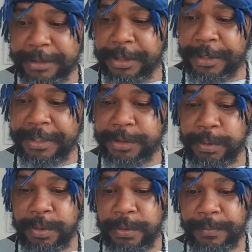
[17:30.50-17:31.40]

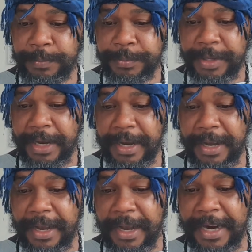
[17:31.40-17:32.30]
32
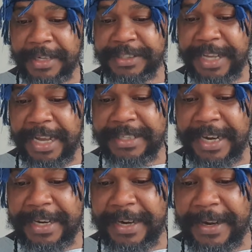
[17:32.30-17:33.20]
and I start
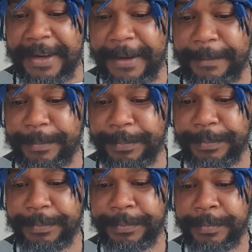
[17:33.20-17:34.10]
at um,
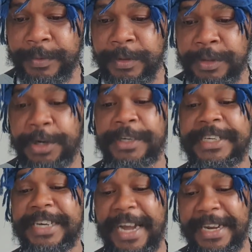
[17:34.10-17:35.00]

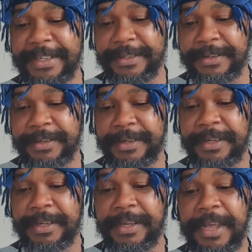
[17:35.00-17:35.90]
39
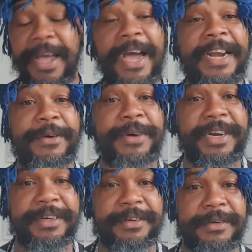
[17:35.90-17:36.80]
and it
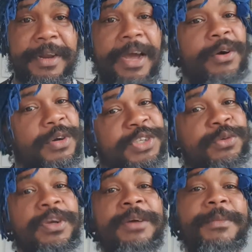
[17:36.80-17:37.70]
read I gotta
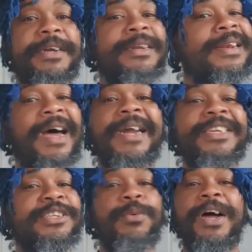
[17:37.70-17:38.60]
show you man the Lord
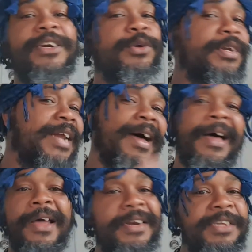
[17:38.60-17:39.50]
is the one doing
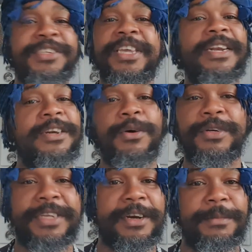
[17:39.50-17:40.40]
all these killing
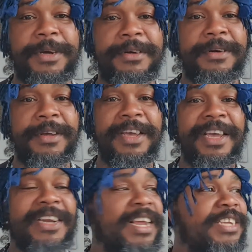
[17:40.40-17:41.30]
out here man
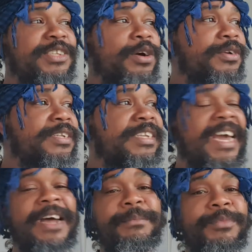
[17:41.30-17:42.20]
there's no
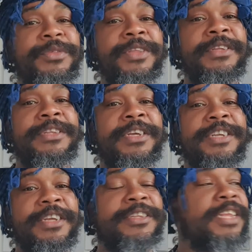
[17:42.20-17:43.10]
damn the the
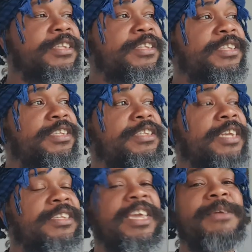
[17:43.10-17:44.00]
the, the,
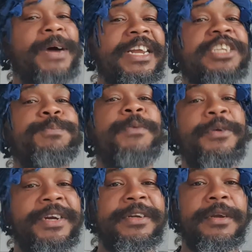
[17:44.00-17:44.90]
the demonic
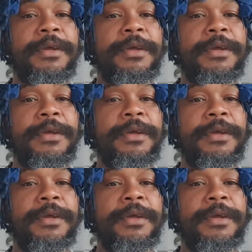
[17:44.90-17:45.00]
spirit